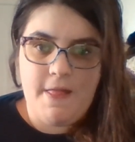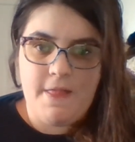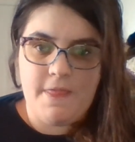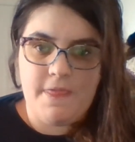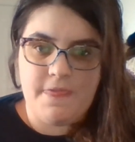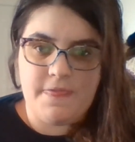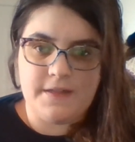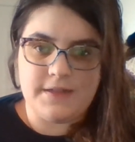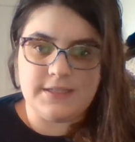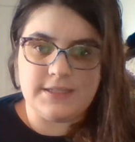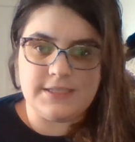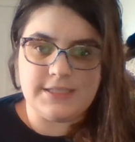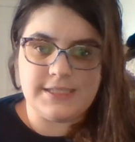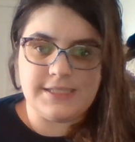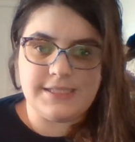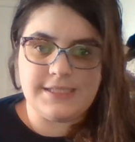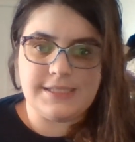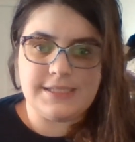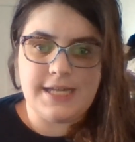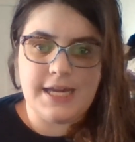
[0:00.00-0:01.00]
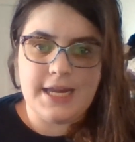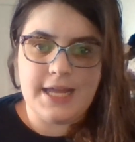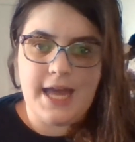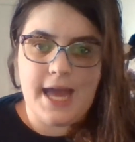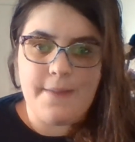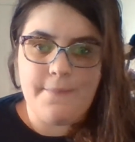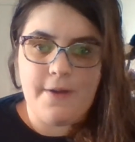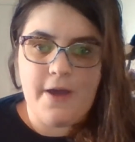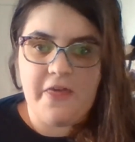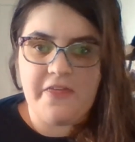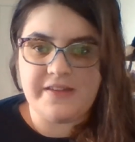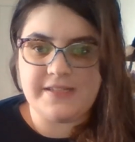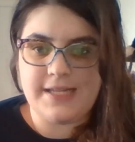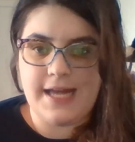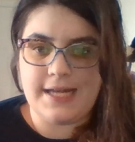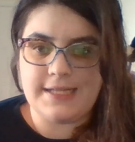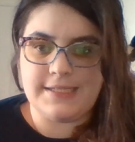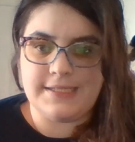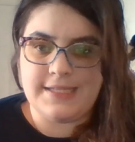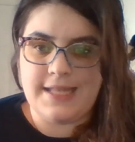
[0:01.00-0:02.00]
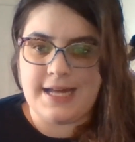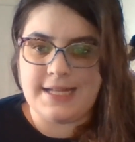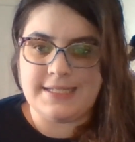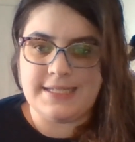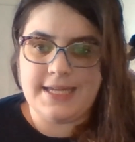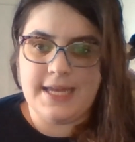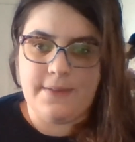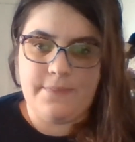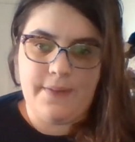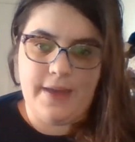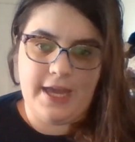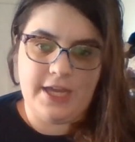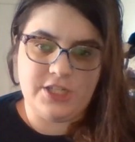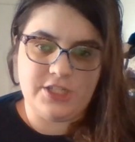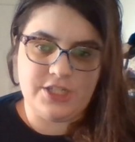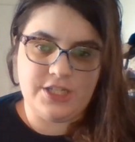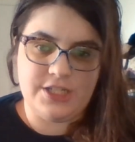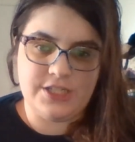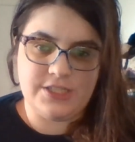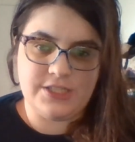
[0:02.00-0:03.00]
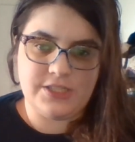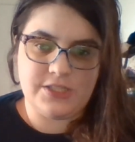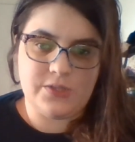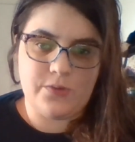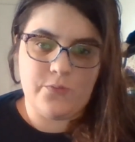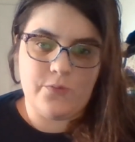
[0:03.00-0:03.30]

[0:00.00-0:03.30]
The study hypothesizes that TN patients